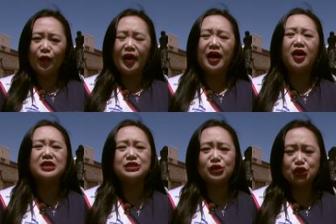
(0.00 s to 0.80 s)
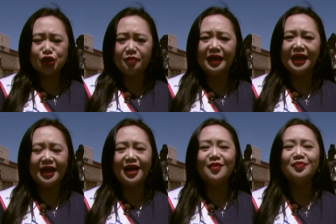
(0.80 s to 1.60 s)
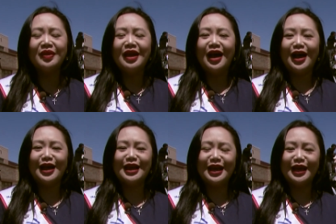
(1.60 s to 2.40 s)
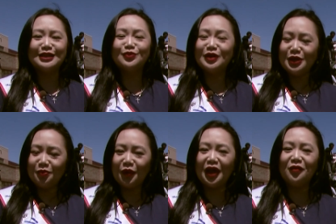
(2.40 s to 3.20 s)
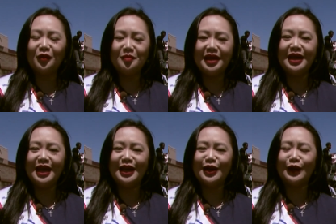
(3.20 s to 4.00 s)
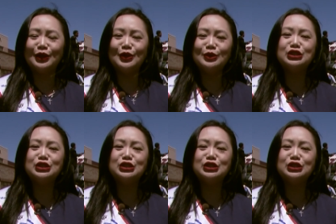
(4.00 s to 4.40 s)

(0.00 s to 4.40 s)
Guha on social media and really pray for me. Support